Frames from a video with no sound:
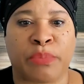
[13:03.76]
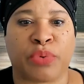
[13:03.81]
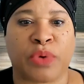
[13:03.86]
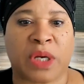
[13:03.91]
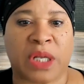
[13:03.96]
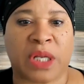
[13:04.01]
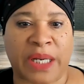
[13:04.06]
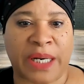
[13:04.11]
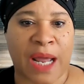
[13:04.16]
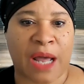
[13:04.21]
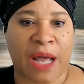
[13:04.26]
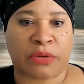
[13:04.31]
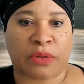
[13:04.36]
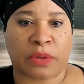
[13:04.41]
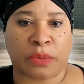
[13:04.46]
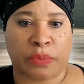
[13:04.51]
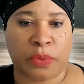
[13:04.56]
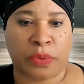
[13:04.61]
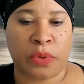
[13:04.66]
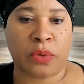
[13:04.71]
and Brooklyn out
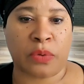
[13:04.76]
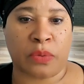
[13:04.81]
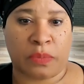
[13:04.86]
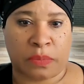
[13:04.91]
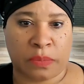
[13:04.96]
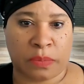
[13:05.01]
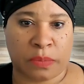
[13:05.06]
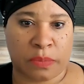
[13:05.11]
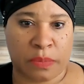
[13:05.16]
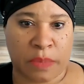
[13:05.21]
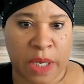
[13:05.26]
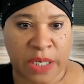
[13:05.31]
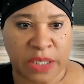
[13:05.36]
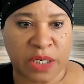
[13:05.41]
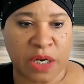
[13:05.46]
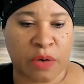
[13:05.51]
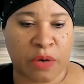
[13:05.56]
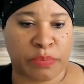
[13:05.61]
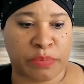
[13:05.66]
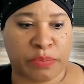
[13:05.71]
the room
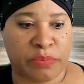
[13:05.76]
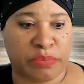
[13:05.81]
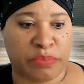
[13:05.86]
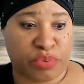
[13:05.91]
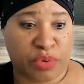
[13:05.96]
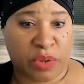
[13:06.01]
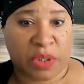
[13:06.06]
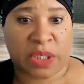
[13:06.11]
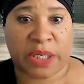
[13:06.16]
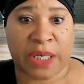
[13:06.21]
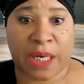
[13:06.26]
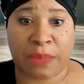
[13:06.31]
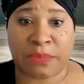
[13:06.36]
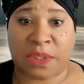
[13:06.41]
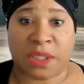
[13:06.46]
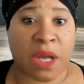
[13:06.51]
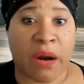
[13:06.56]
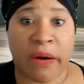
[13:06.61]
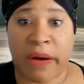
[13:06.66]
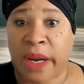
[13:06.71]
and tell Brooklyn,
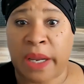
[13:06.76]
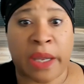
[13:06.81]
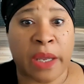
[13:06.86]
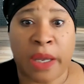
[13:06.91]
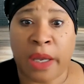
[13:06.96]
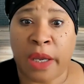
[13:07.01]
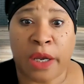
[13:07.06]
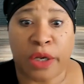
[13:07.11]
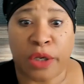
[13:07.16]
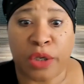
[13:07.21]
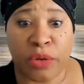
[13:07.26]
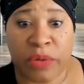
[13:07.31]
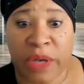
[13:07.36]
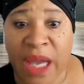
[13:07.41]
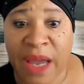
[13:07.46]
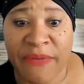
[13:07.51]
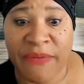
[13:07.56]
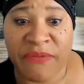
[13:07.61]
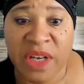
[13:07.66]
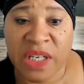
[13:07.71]
I'm sorry, you
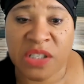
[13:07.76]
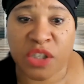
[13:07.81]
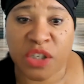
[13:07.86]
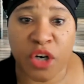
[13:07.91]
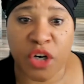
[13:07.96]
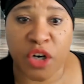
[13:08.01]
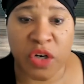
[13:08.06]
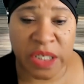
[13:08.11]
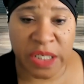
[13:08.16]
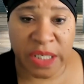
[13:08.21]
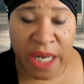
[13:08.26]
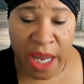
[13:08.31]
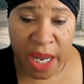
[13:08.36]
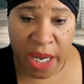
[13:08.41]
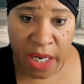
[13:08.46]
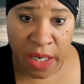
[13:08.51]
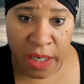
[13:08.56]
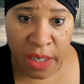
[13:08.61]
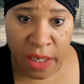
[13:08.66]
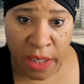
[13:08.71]
can't visit her
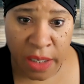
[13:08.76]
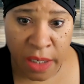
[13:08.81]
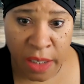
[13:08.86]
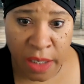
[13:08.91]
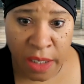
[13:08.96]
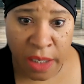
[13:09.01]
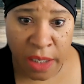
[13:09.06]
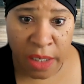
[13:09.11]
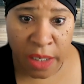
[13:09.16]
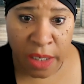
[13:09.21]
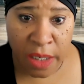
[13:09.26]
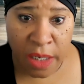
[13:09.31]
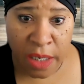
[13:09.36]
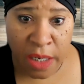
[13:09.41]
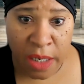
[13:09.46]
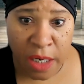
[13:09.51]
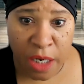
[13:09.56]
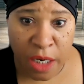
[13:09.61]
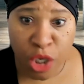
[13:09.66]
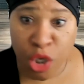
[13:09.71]
today.
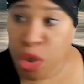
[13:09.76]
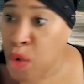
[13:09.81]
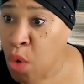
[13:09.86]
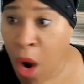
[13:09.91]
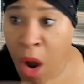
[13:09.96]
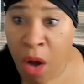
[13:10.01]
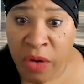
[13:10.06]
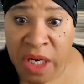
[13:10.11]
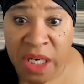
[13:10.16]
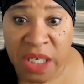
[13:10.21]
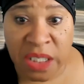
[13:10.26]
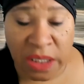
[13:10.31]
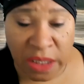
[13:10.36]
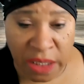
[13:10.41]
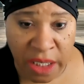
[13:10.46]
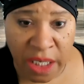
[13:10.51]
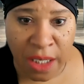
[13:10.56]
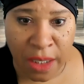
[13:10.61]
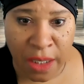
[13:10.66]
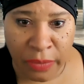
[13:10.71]
You all need to
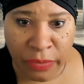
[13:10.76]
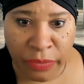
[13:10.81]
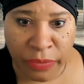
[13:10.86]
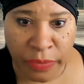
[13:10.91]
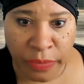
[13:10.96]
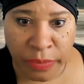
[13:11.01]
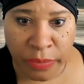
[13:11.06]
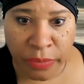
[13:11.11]
leave.